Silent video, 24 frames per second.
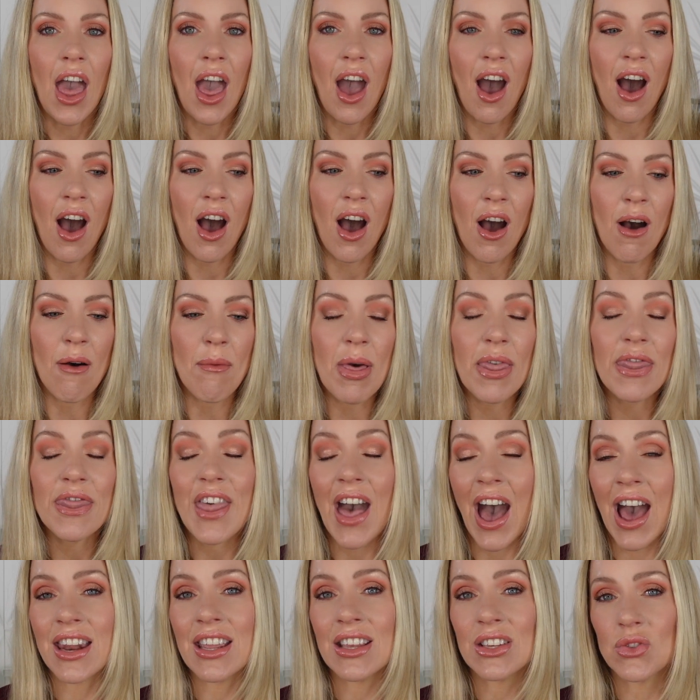
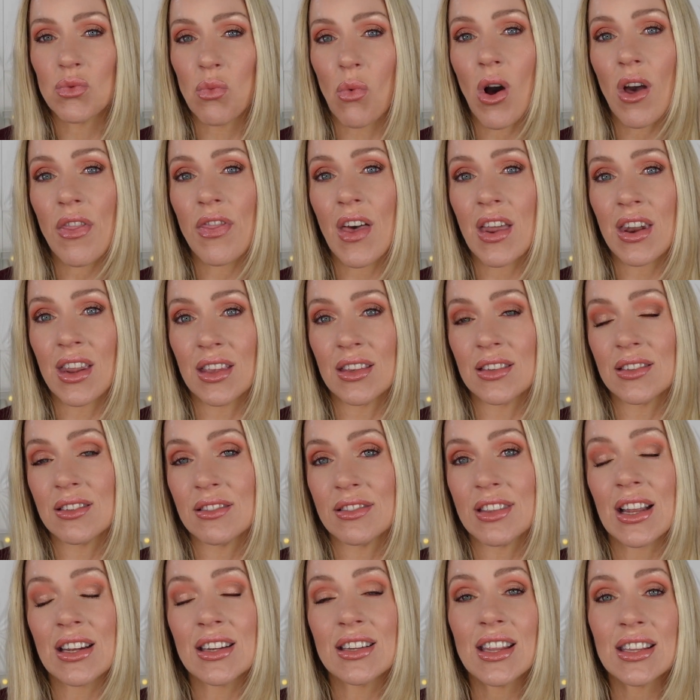that is one
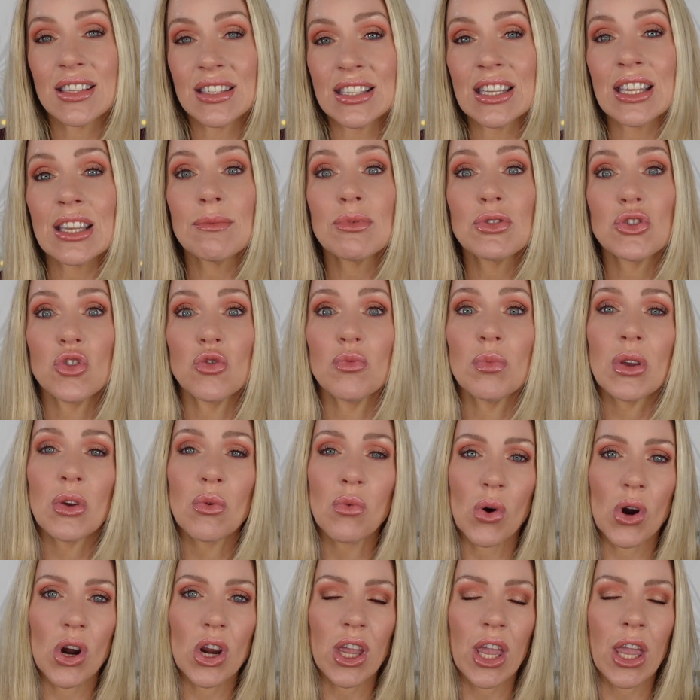that seems to be
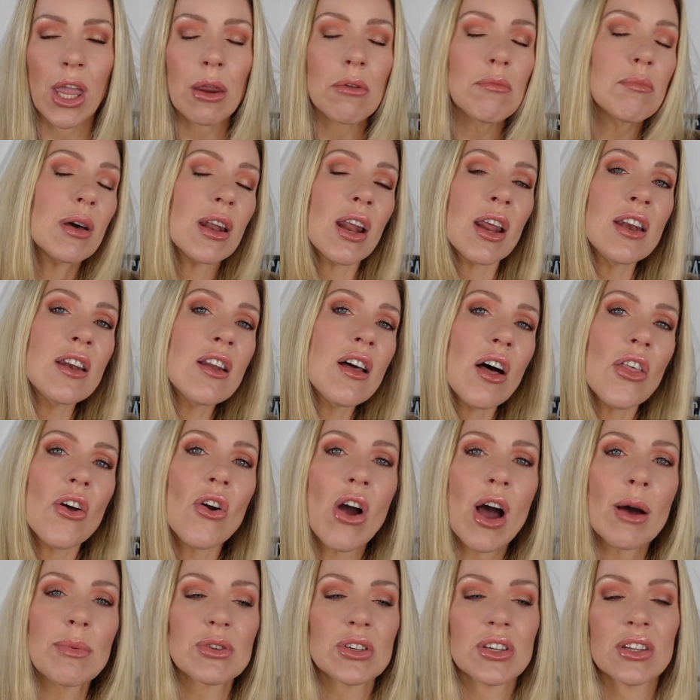working. But another
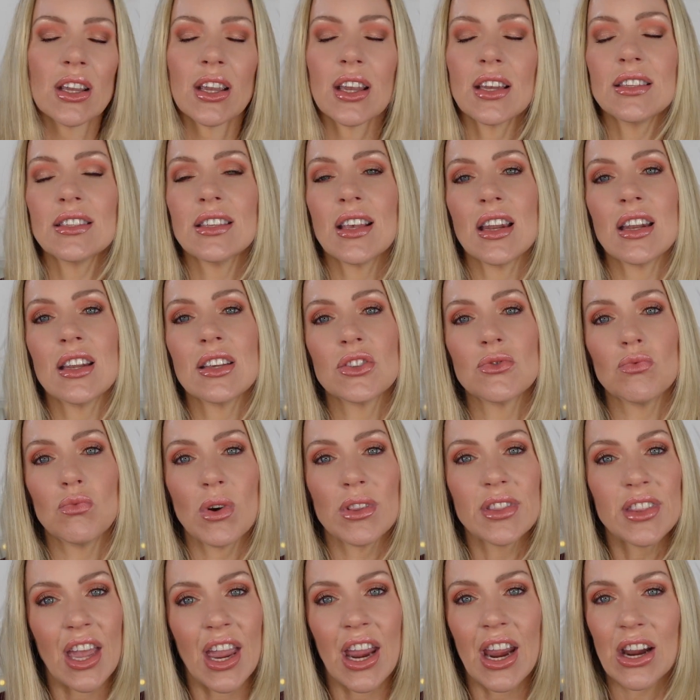option, like I said, is
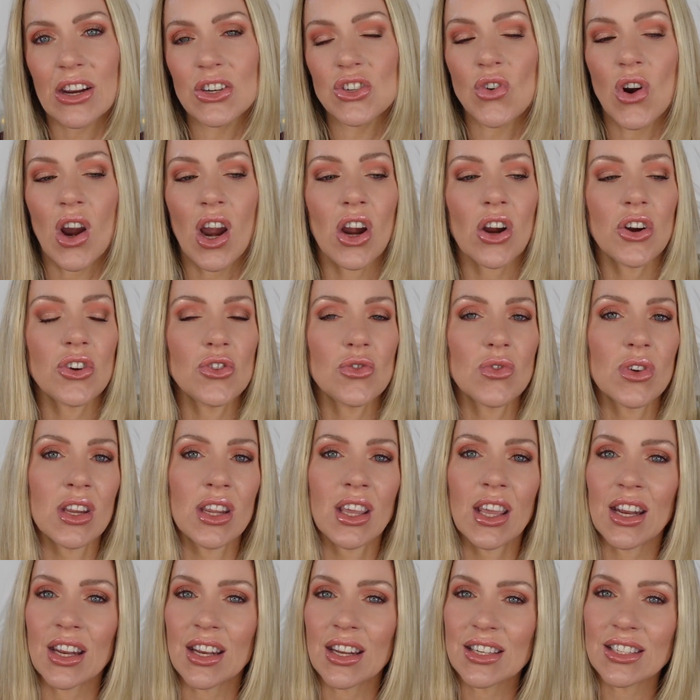with the hairdryer, you can
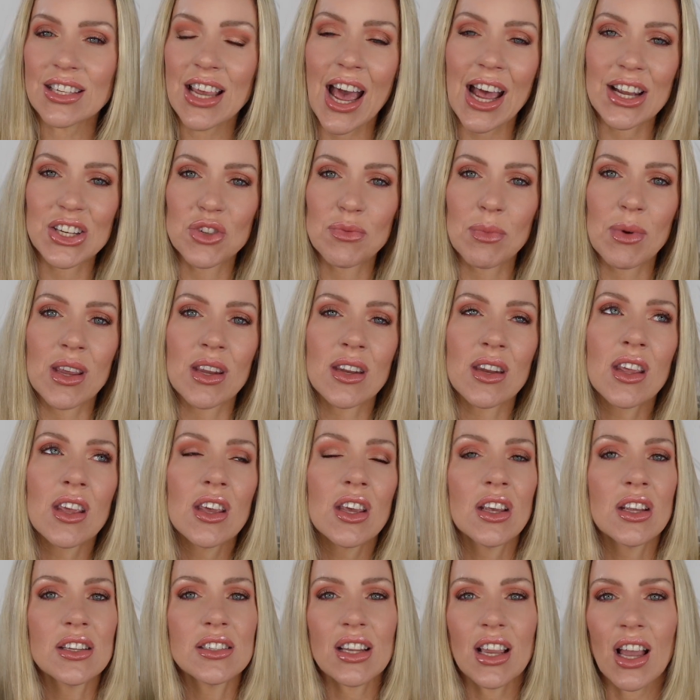get an attachment
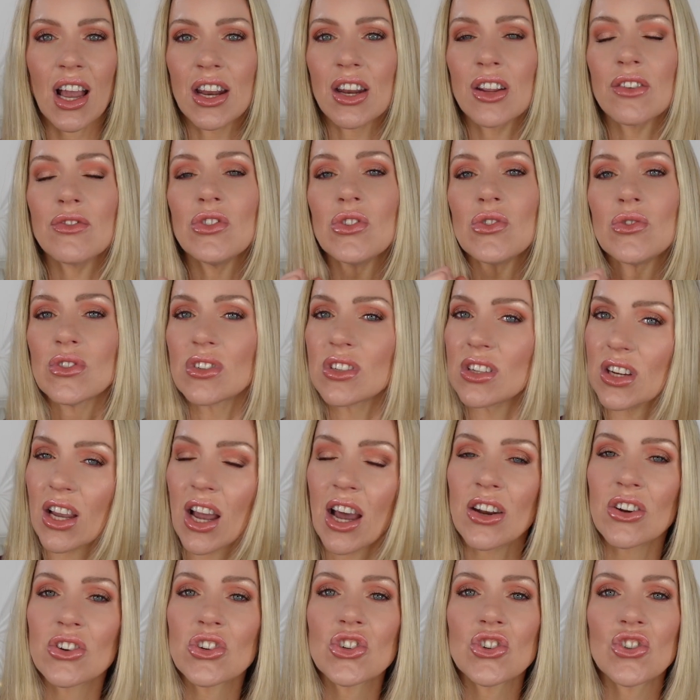to kind of use to
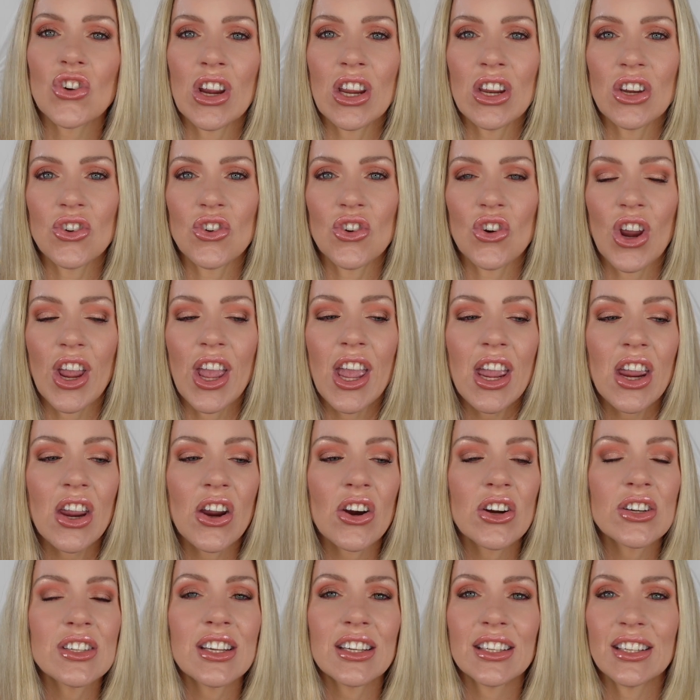kind of straighten your
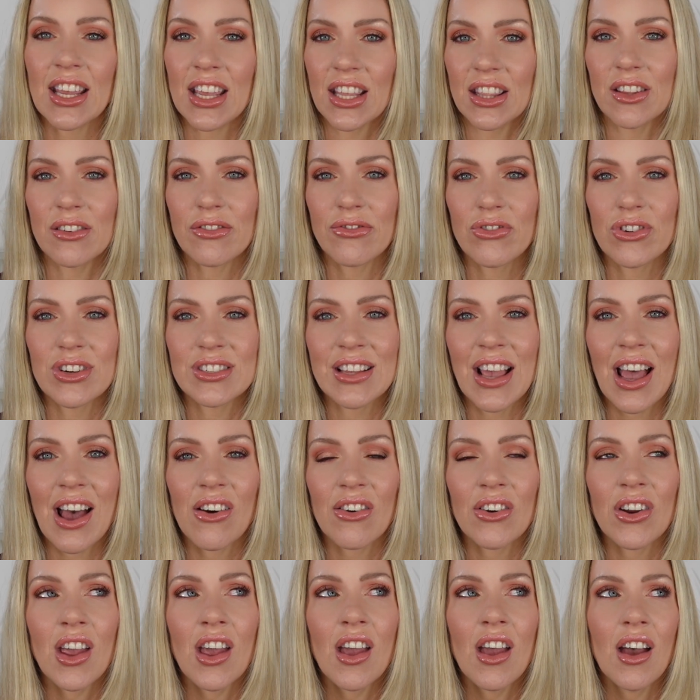hair, to take the frizz
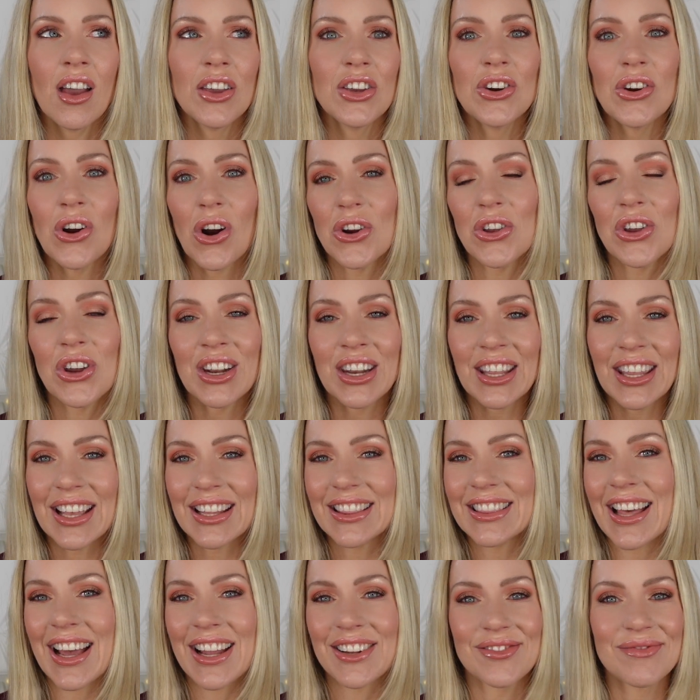out. You know, are you going to
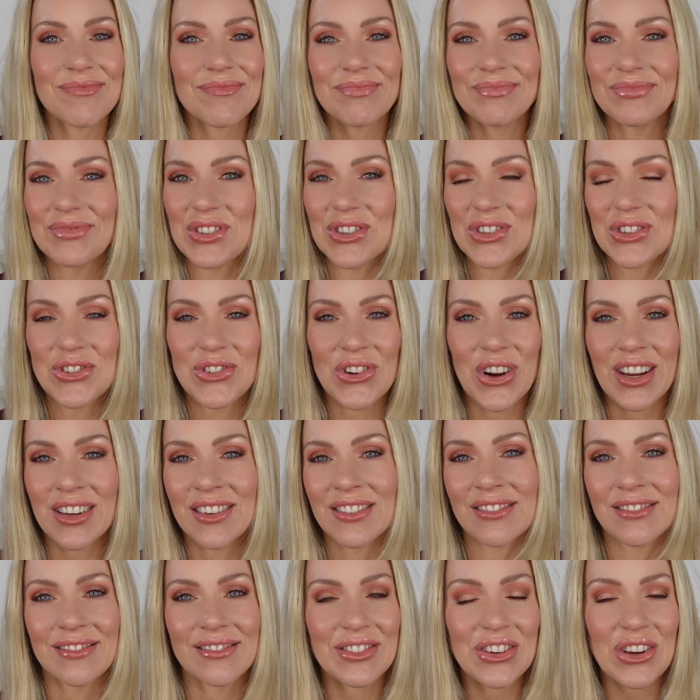get that
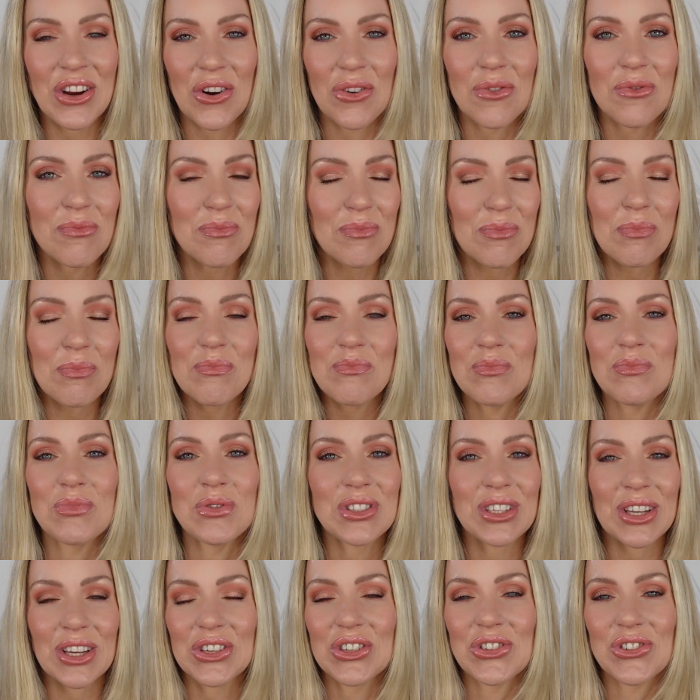straightened, you know,
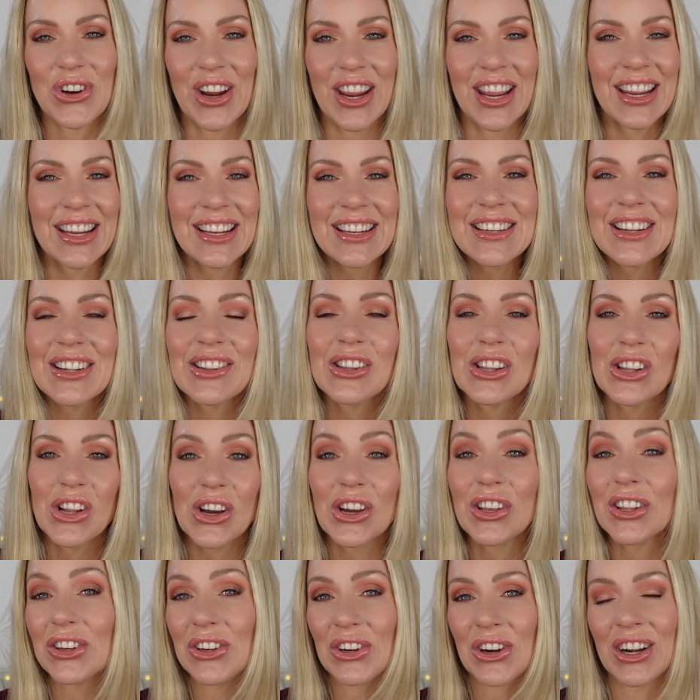stick straight
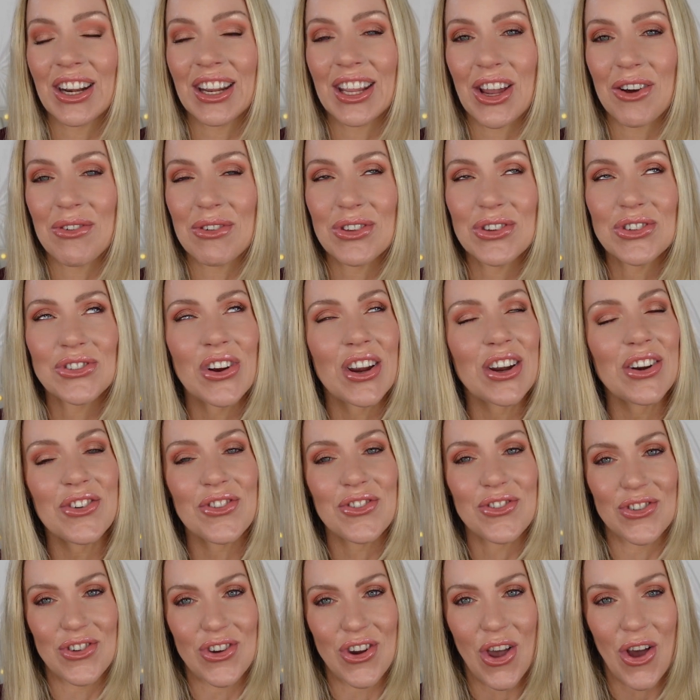look that you're going to get with a
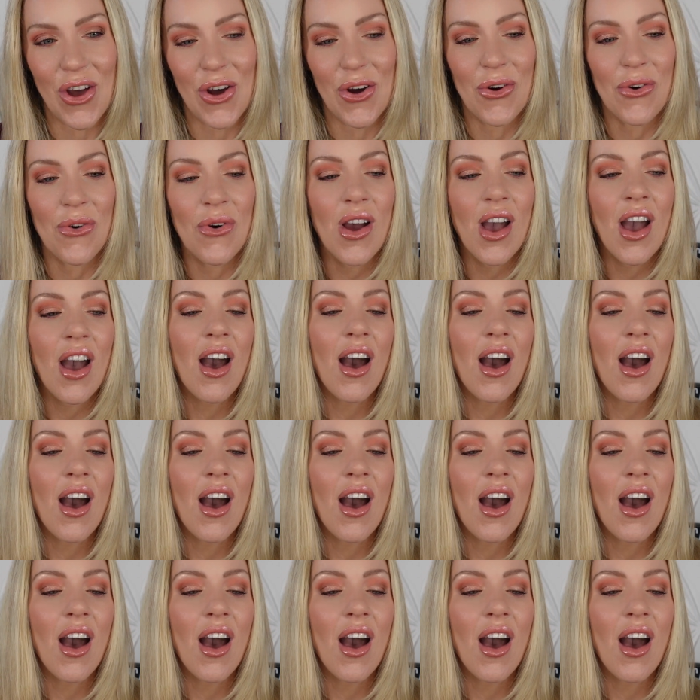straightener? No.